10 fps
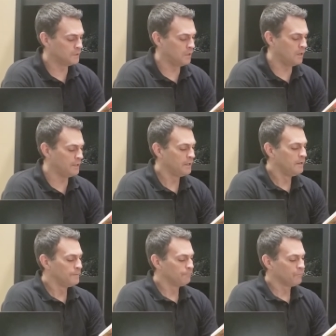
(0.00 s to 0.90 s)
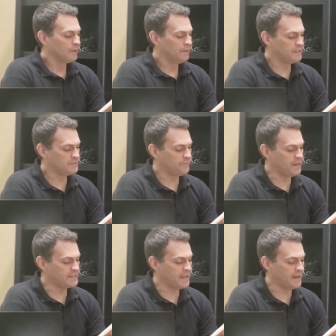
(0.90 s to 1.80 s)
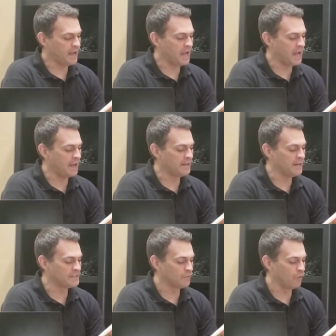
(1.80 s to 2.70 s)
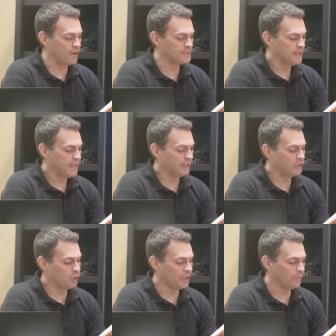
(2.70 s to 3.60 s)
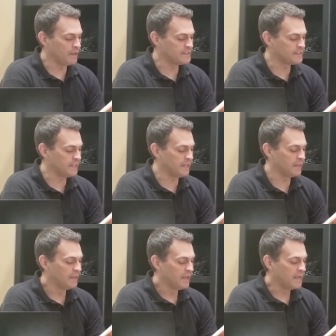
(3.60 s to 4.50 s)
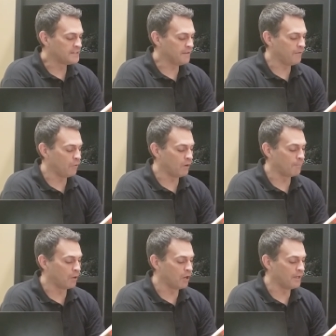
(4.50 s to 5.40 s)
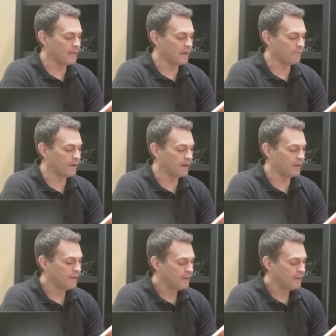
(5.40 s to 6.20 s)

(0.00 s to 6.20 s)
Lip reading: All right. This face had a high, nasal voice and glowing red skin, as if it were burning on fire.